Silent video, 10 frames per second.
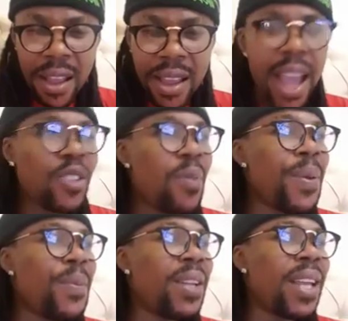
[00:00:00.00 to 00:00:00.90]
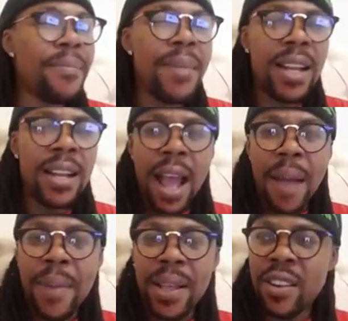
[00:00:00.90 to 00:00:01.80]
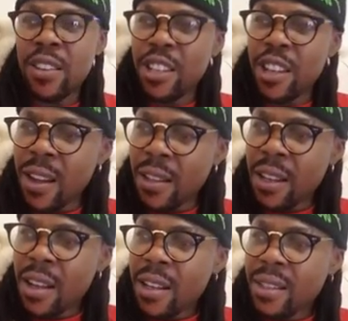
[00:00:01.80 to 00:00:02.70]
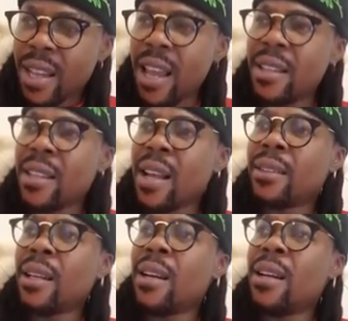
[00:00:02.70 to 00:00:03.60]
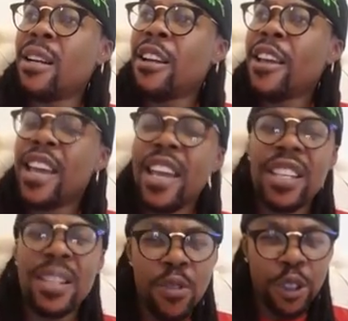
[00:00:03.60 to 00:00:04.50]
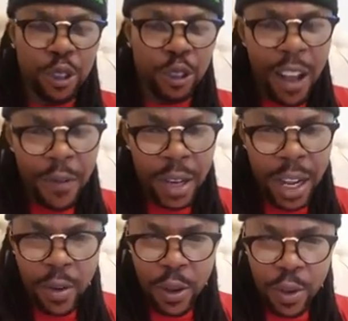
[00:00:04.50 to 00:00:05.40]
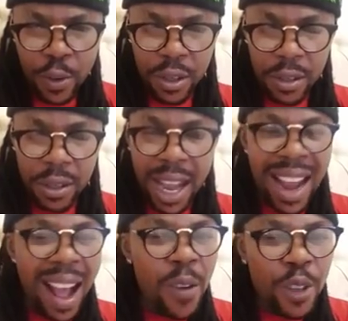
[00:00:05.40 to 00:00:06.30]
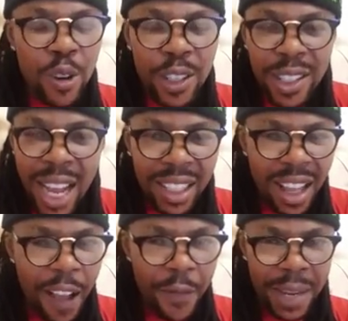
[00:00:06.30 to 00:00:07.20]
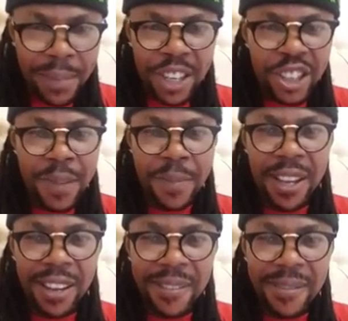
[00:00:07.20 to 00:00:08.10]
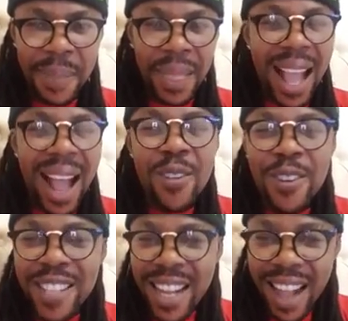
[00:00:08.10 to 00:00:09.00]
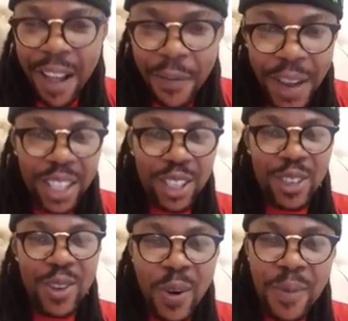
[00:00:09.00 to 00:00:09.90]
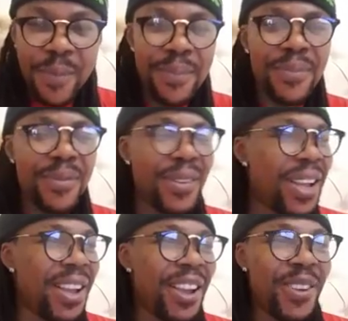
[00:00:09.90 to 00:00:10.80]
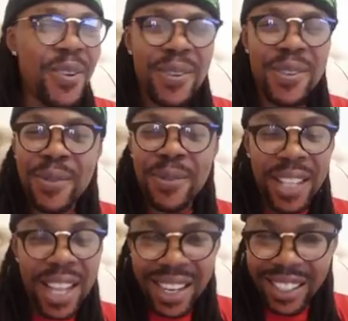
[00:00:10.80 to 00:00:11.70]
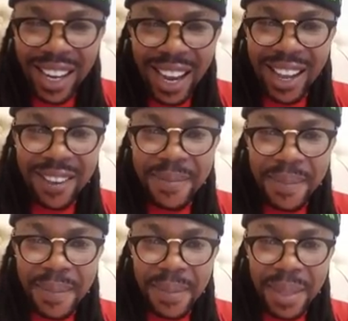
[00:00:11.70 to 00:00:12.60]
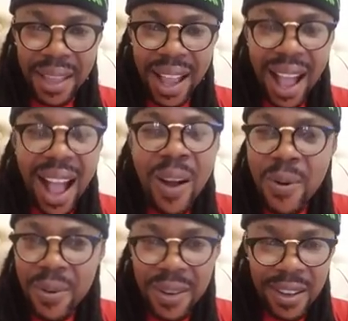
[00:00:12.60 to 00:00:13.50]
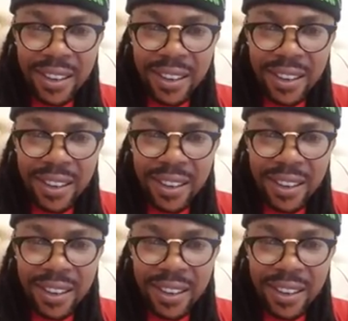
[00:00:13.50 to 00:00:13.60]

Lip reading: Yes, some people get mad. Ambassador Dion says that he is the most traveled Edo youth. And how does that affect my GP? How does that affect your daily check? How?